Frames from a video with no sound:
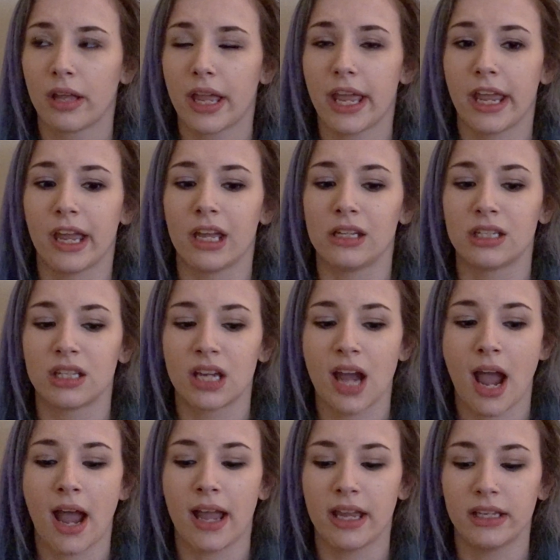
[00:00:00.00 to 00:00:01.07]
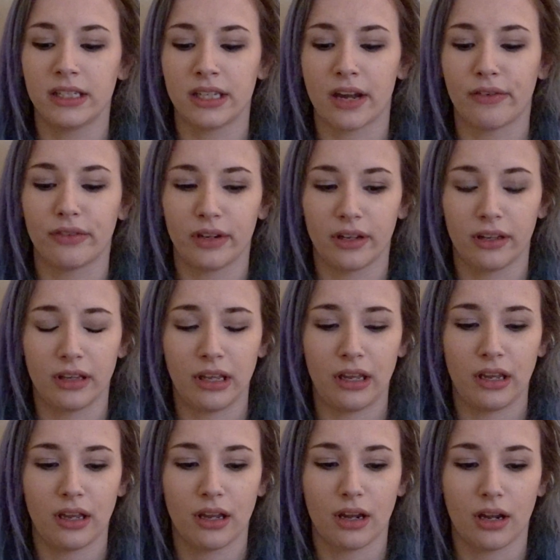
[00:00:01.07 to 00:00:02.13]
and the guy
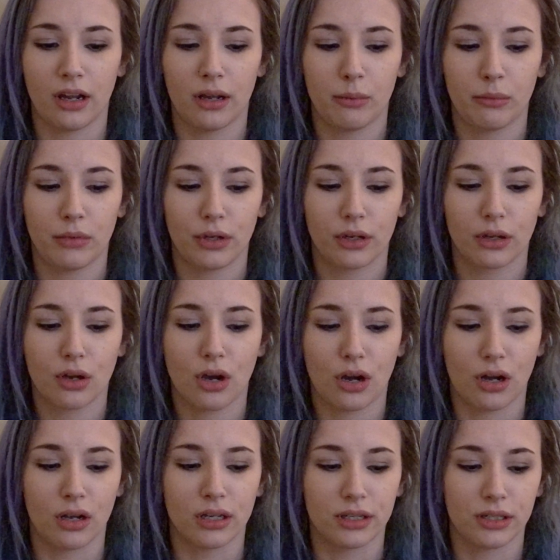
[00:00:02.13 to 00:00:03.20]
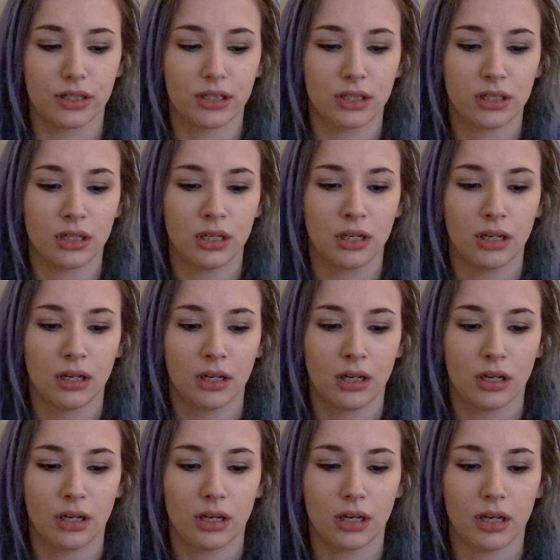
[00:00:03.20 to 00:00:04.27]
definitely caused
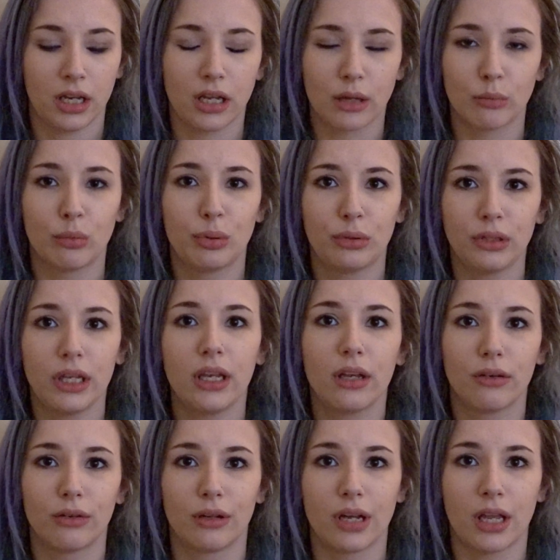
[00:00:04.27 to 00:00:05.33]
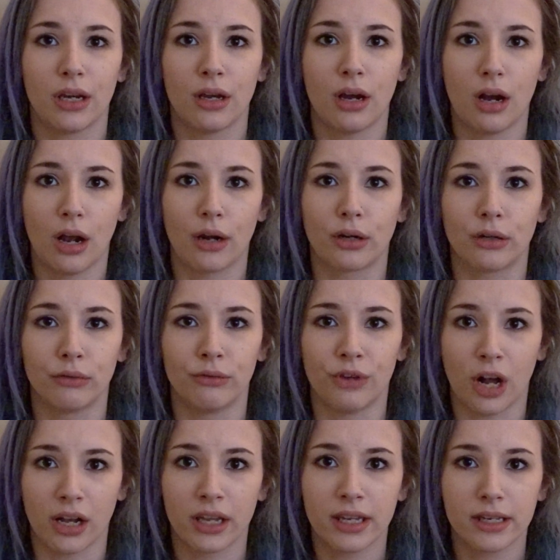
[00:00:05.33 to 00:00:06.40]
a complete and utter
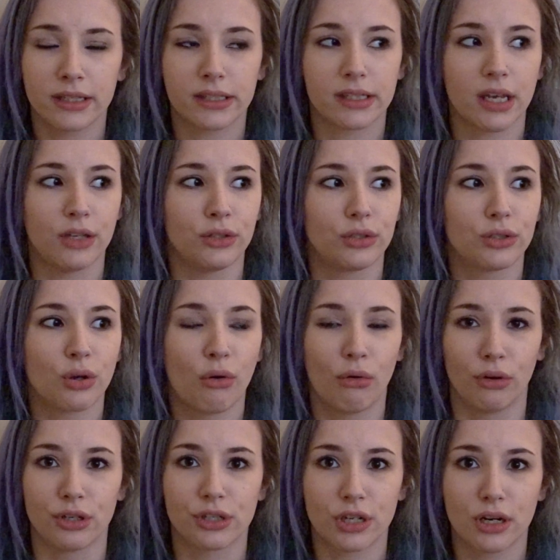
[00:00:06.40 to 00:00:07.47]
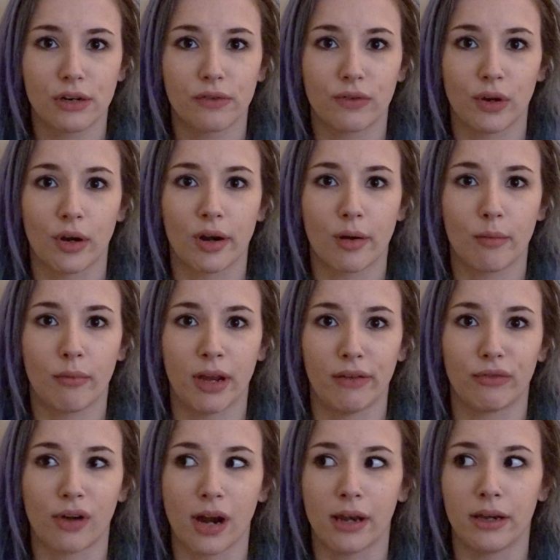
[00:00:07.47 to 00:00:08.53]
ruckus and torture for my
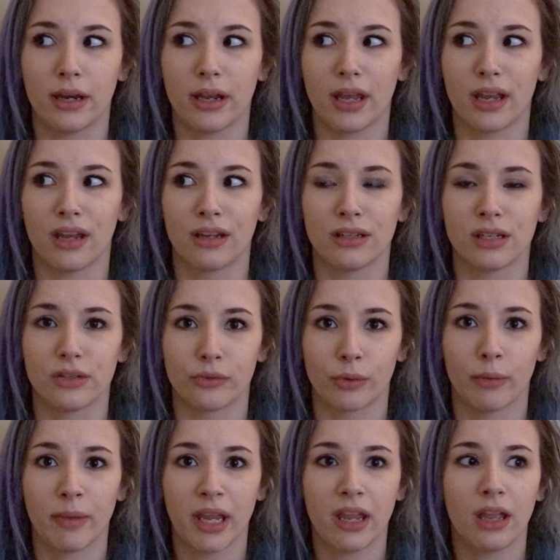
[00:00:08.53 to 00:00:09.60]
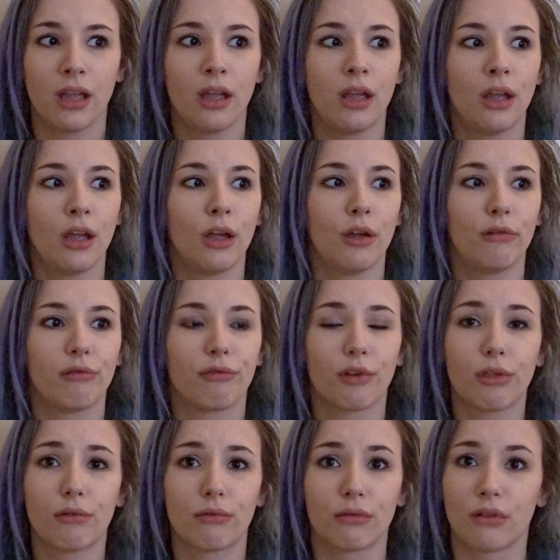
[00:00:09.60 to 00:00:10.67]
friend and his roommate for
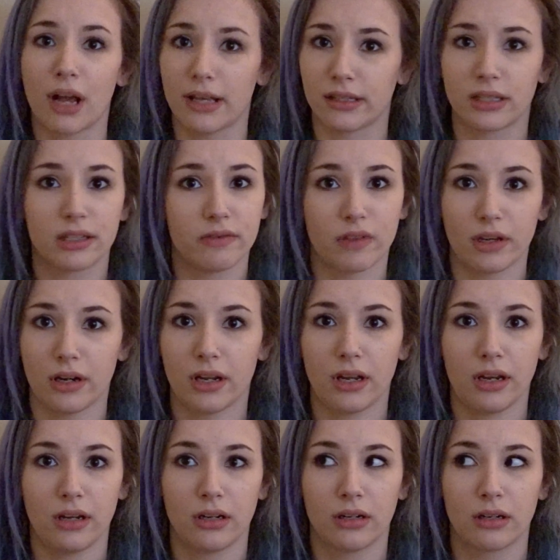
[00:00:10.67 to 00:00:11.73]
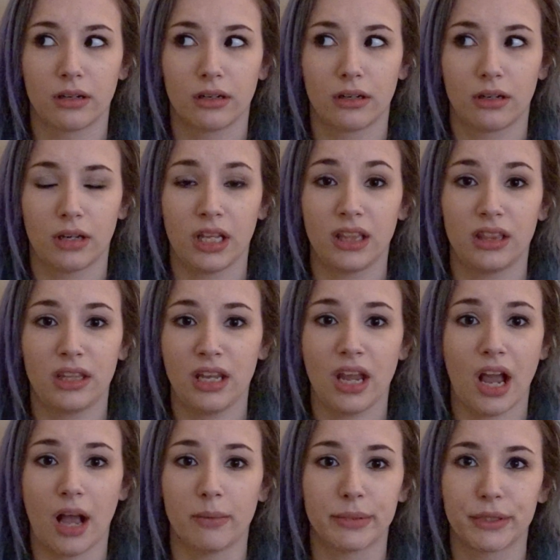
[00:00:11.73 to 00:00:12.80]
the rest of the night. like the
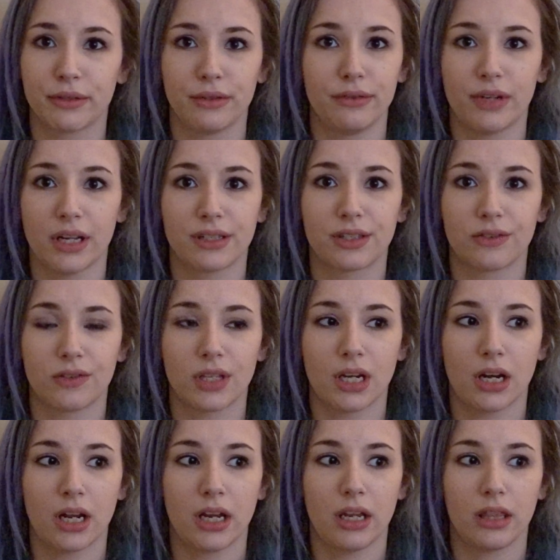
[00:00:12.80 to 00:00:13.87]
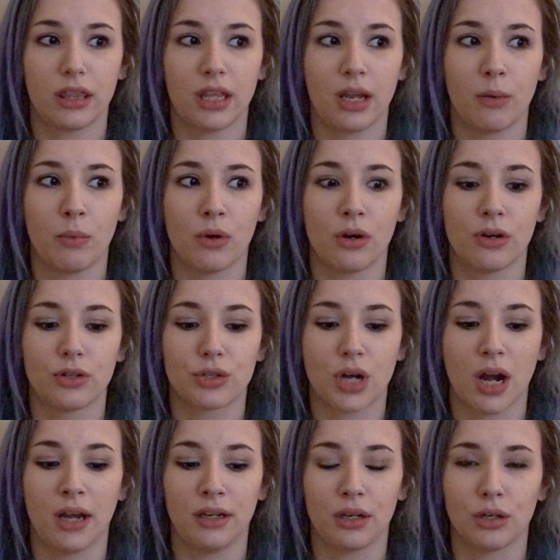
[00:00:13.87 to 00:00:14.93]
absolute rest of the night. They were
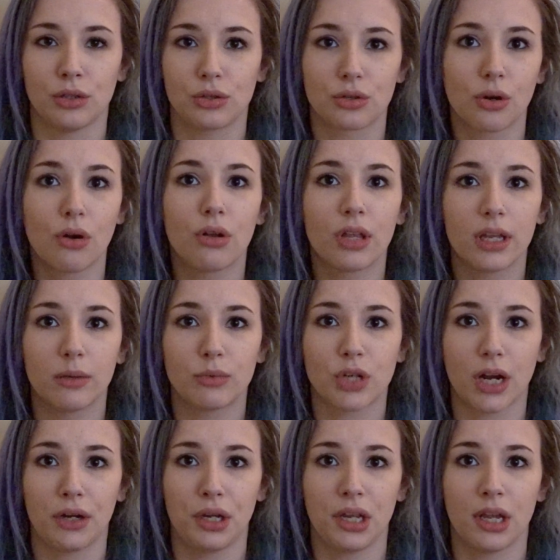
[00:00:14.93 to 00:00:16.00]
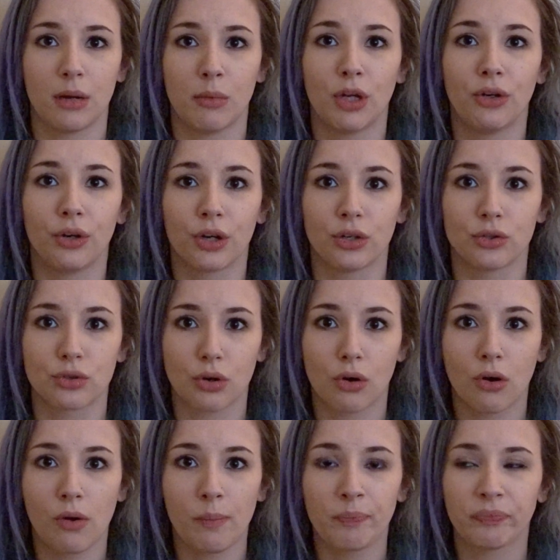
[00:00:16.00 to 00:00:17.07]
trying to control him, trying to get him under
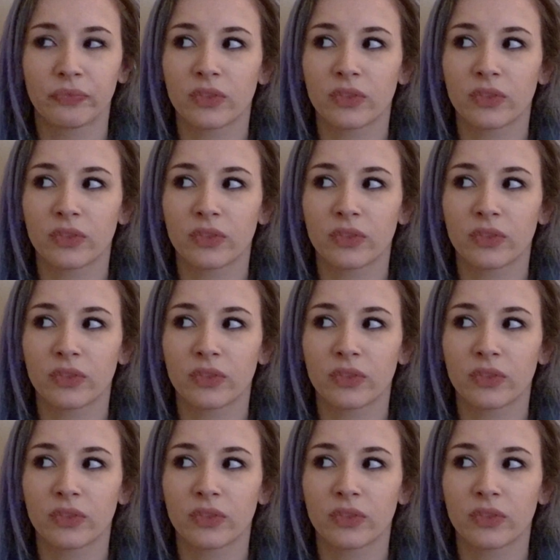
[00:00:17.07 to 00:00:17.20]
control.